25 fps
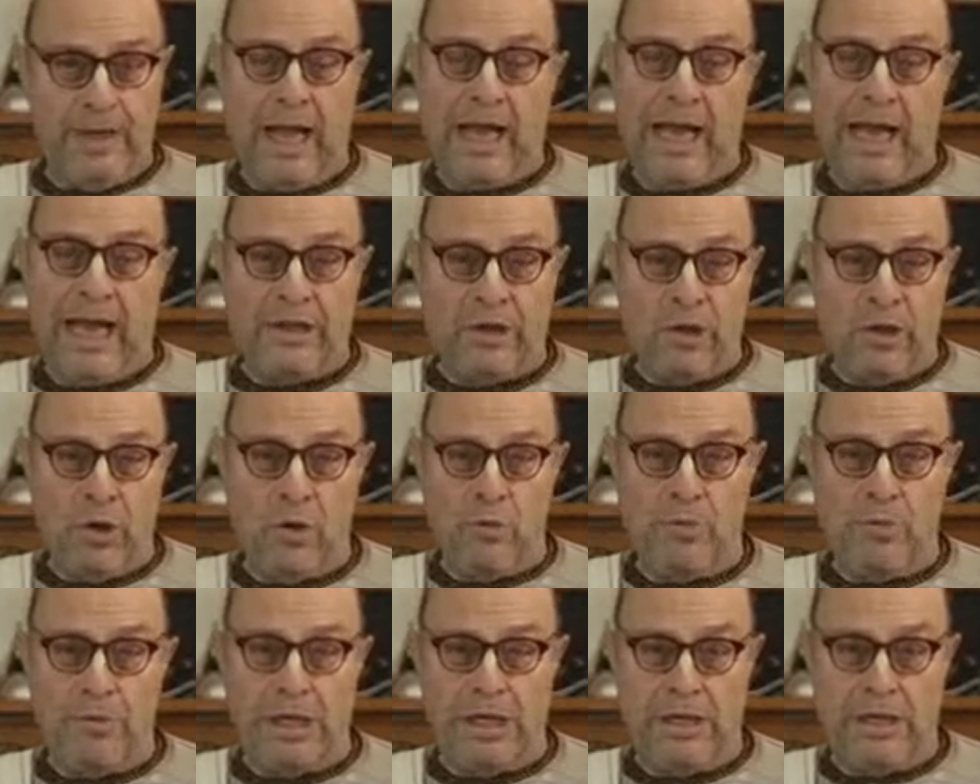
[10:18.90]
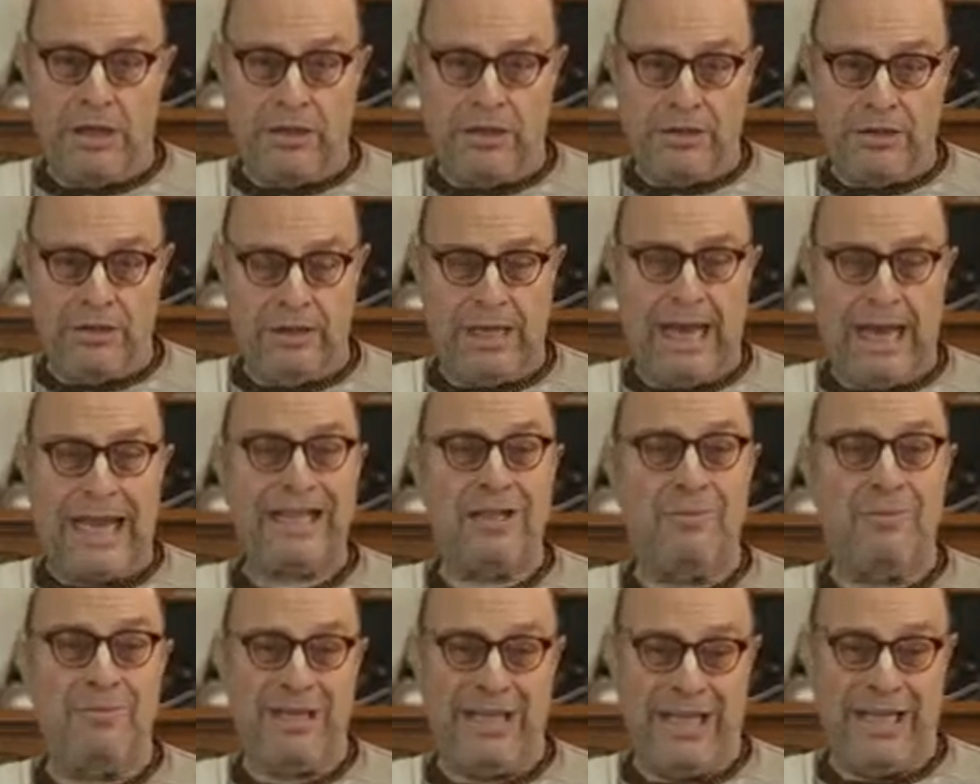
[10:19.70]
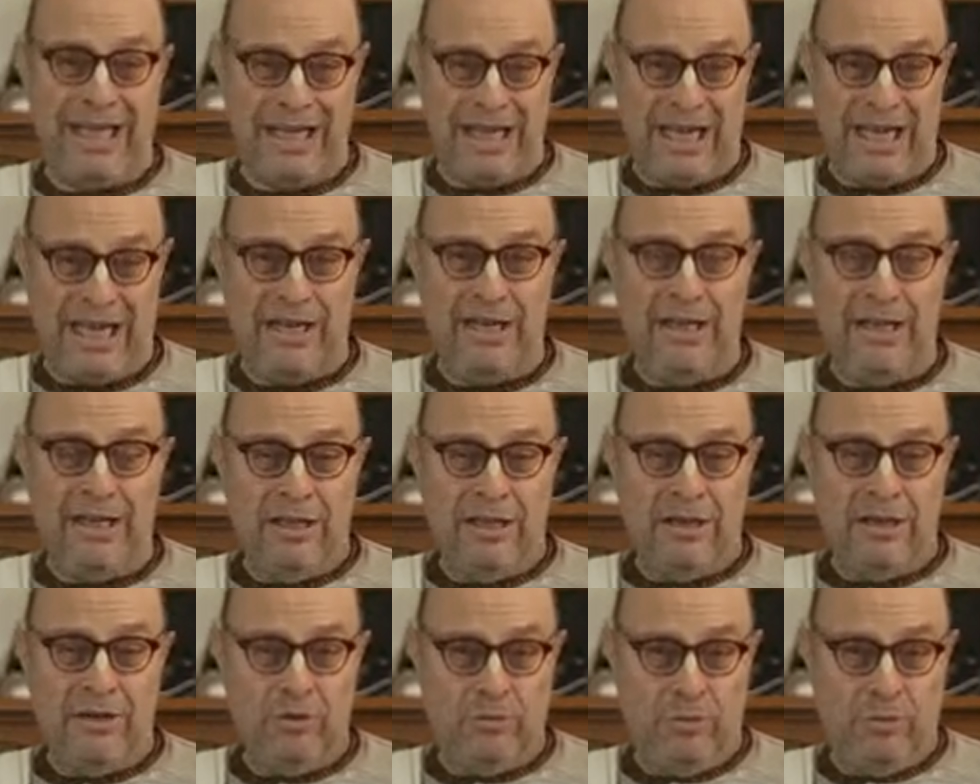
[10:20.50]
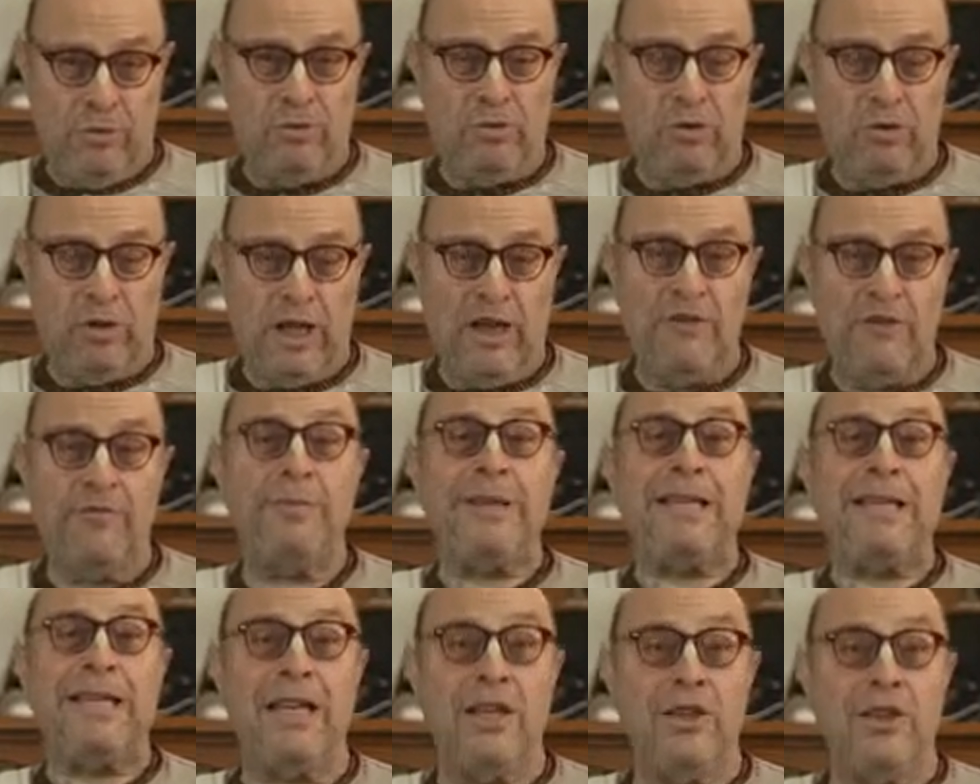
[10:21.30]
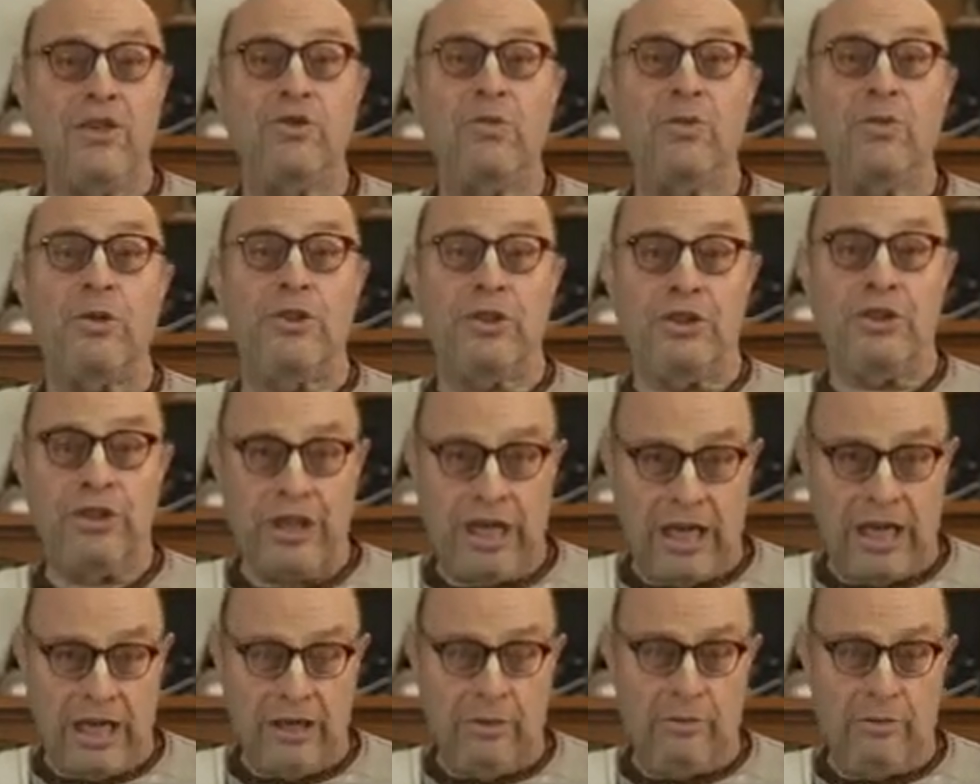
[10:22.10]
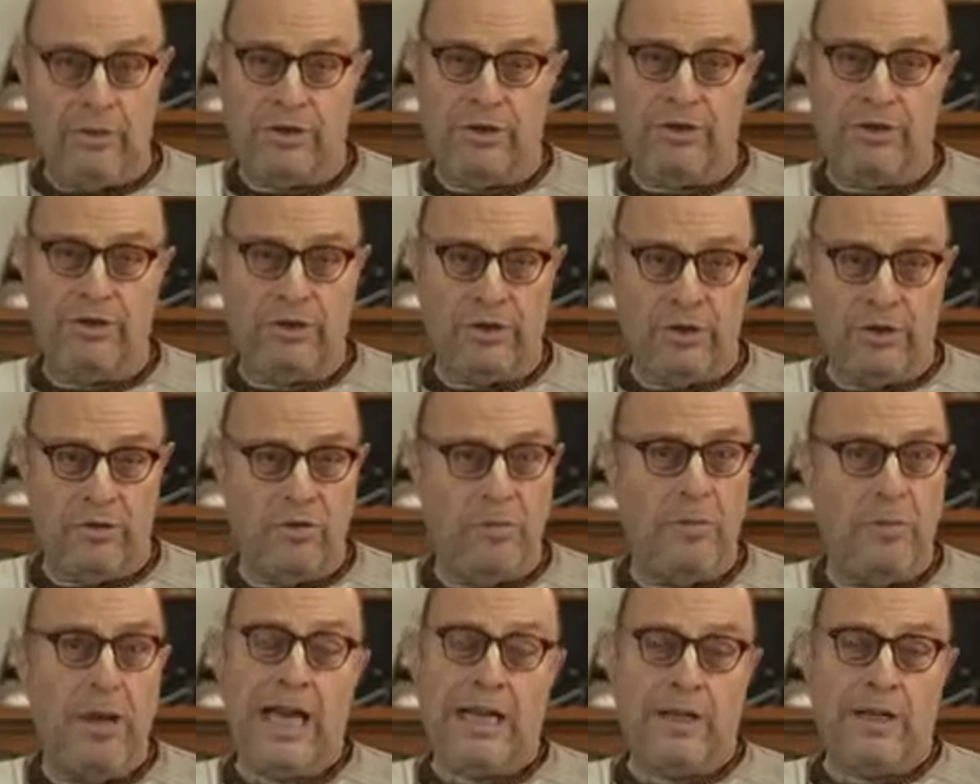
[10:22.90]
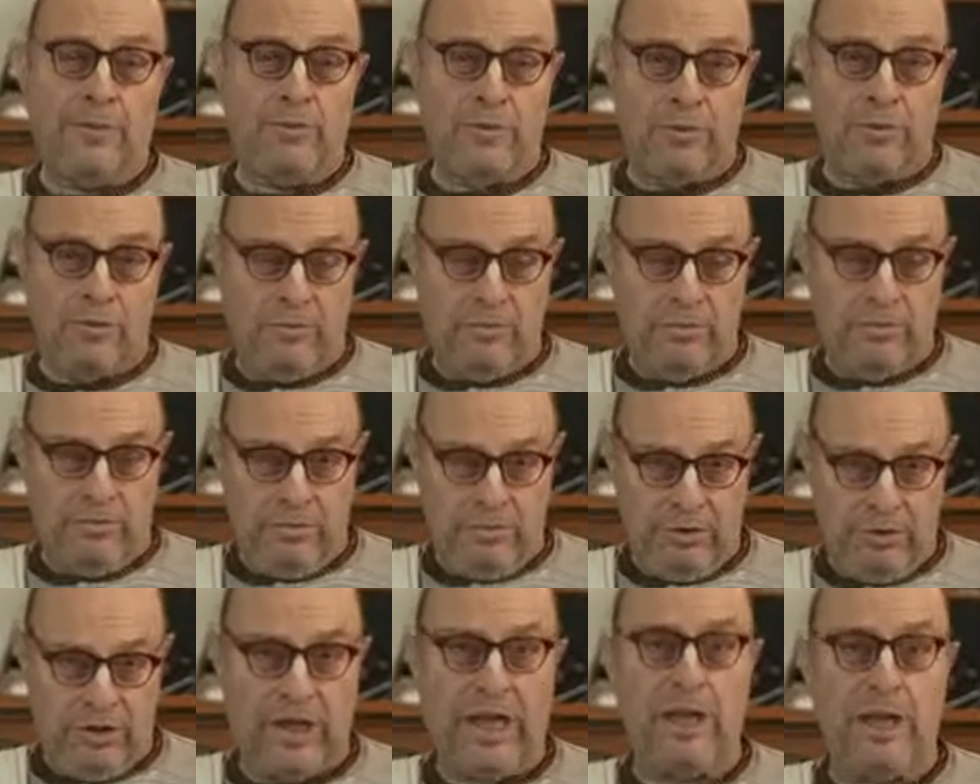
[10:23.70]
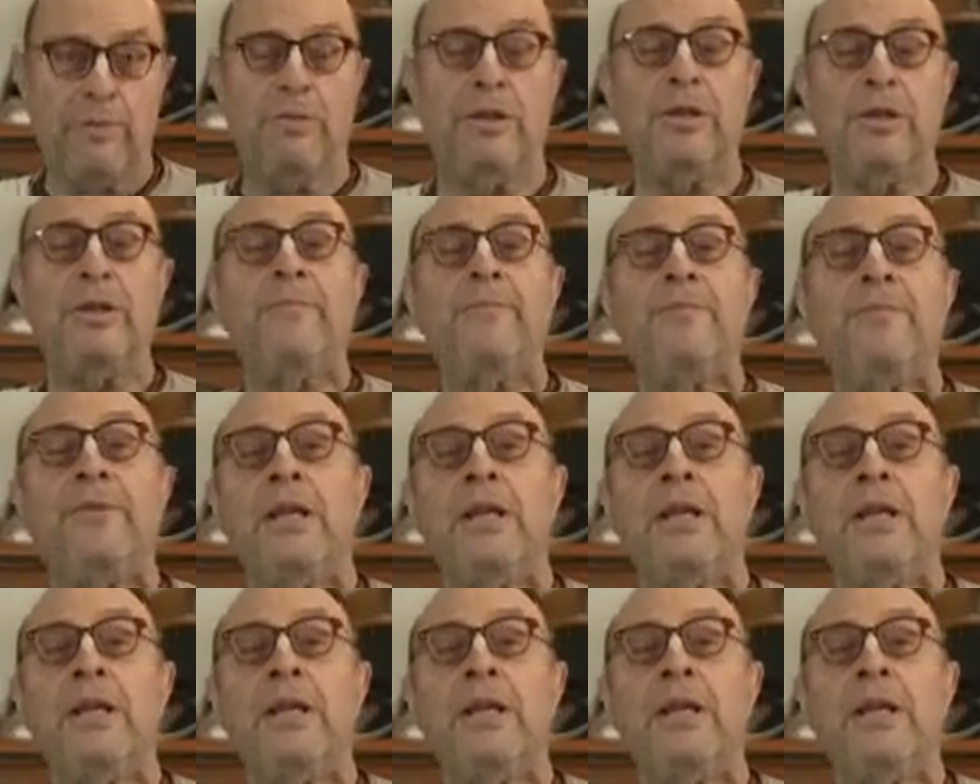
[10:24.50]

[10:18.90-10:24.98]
Ado means at the beginning. Spiritual life begins with the tongue, which is a remarkable statement,